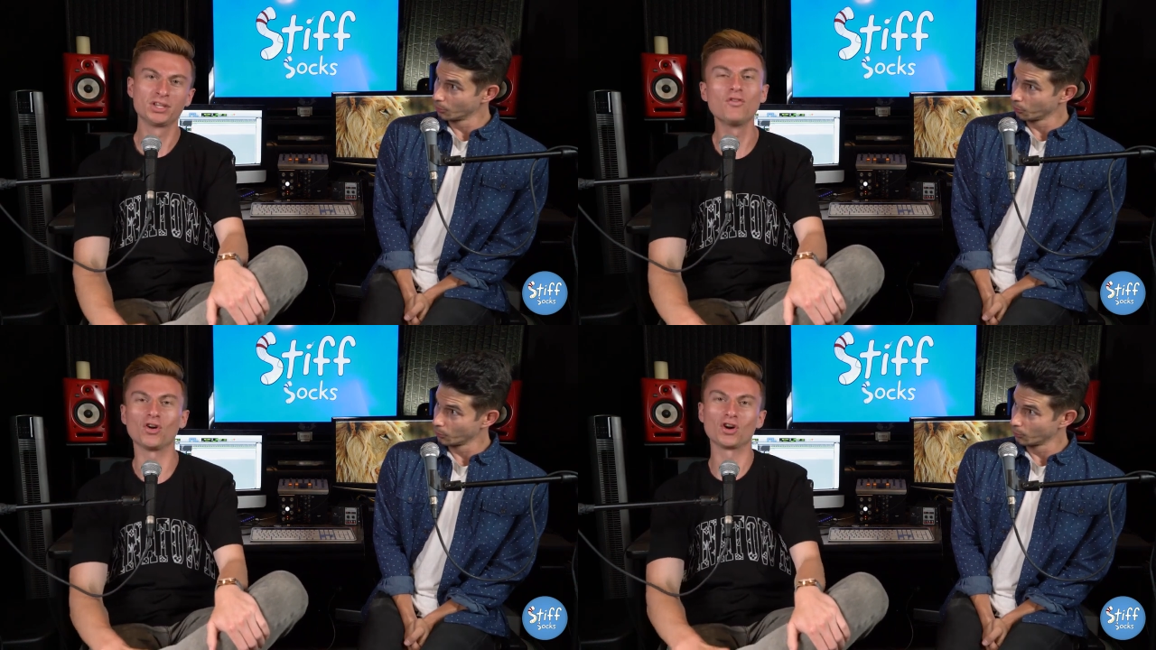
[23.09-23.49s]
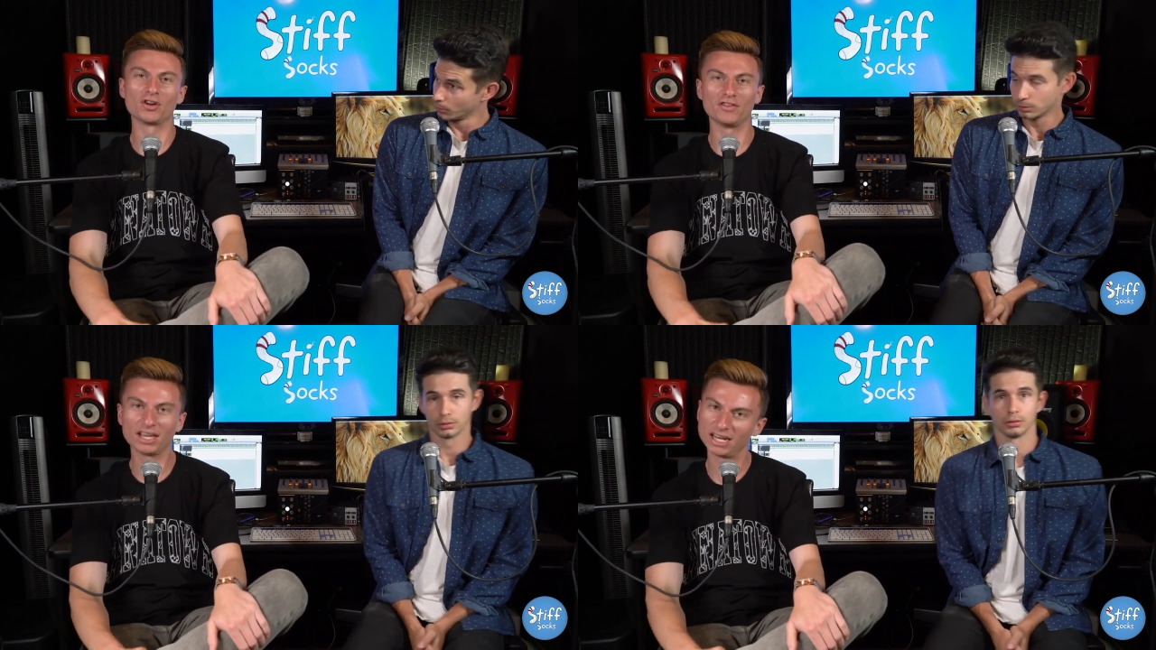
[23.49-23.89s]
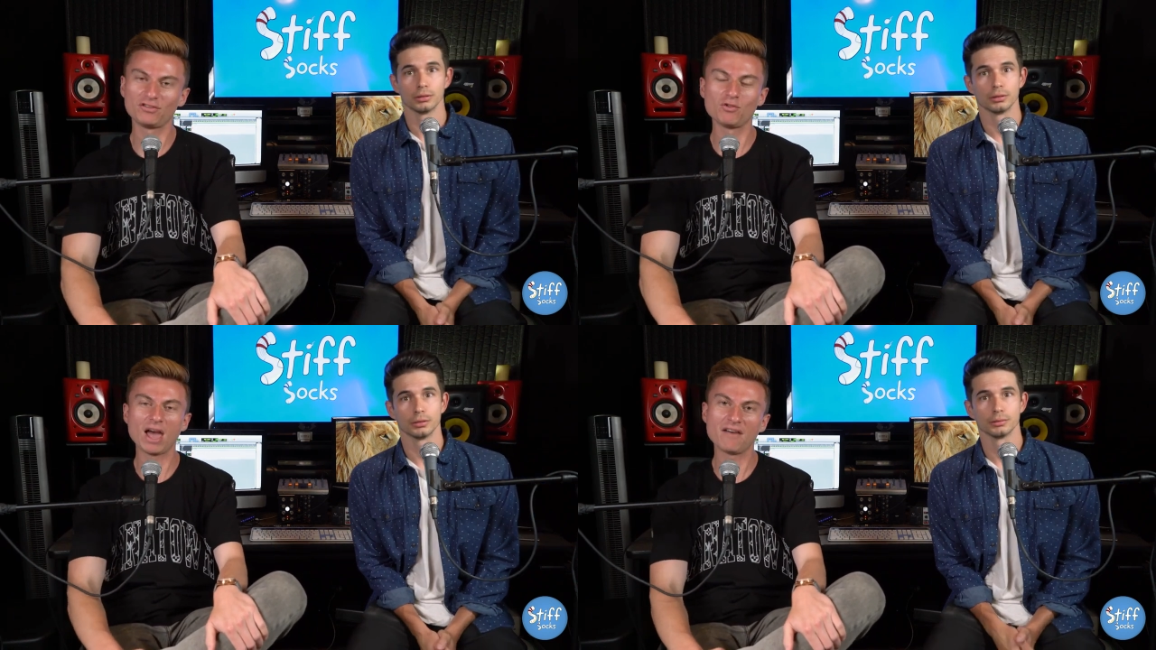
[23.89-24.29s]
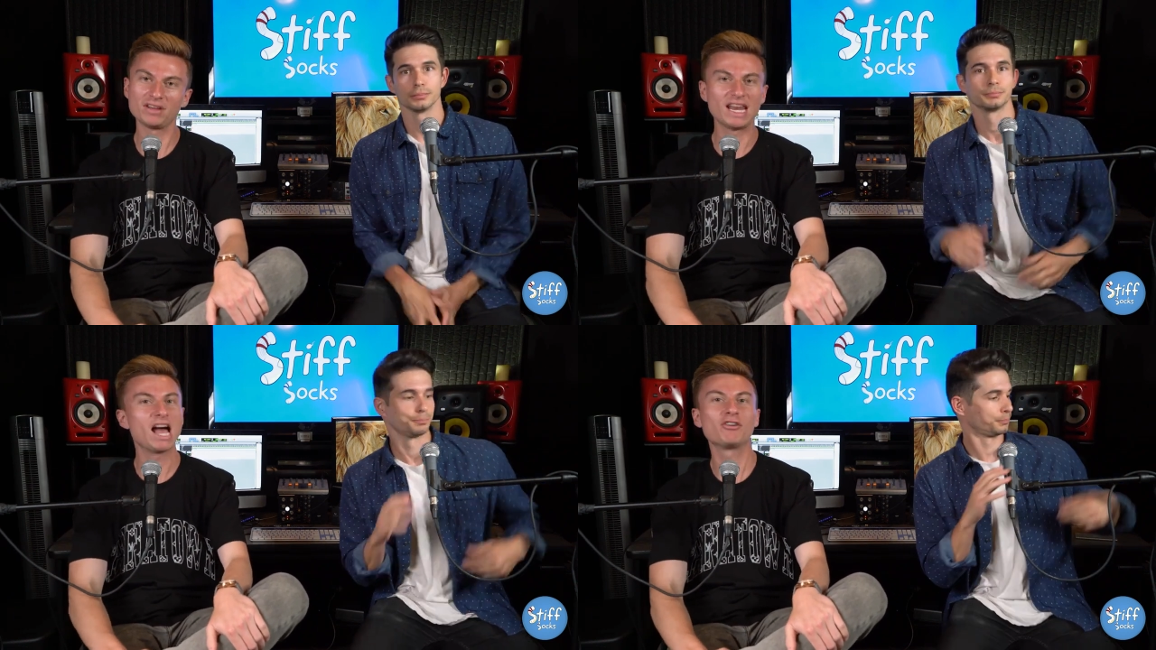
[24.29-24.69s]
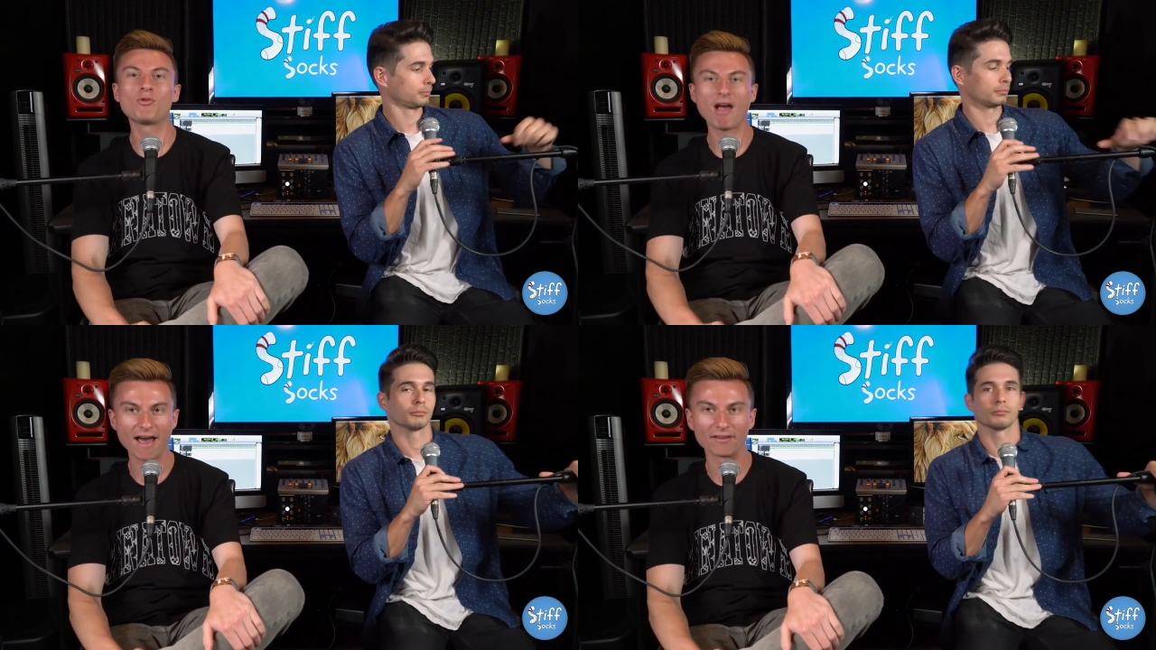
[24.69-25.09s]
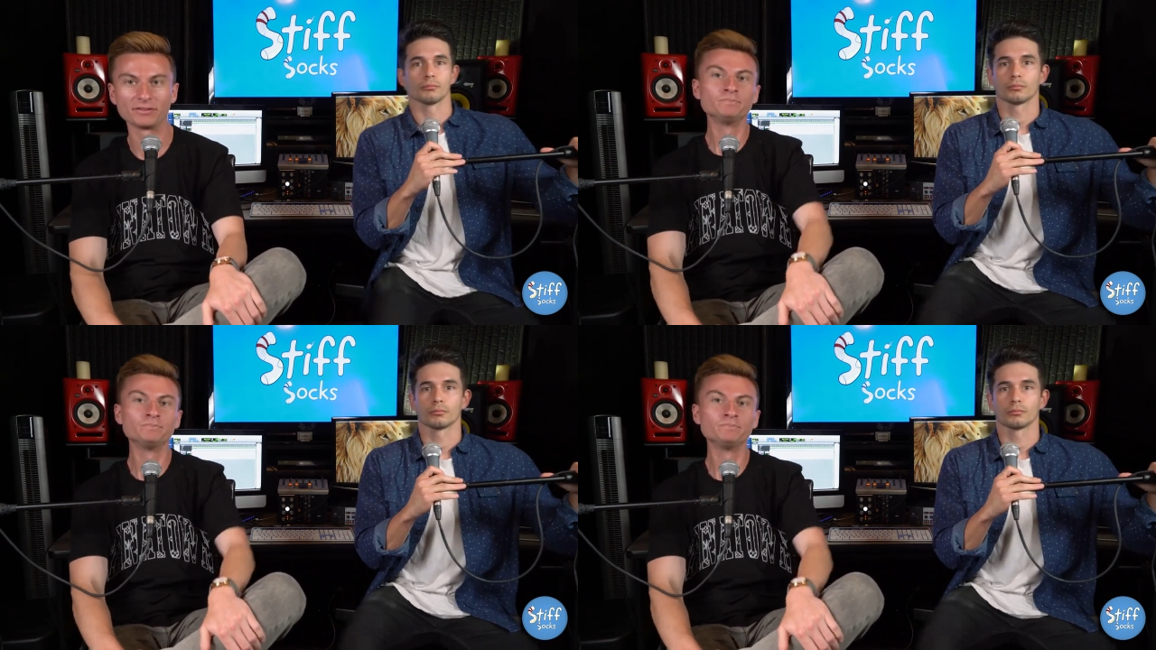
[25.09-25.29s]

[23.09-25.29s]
Speaker 1: You've heard of it, and if you haven't, now you have.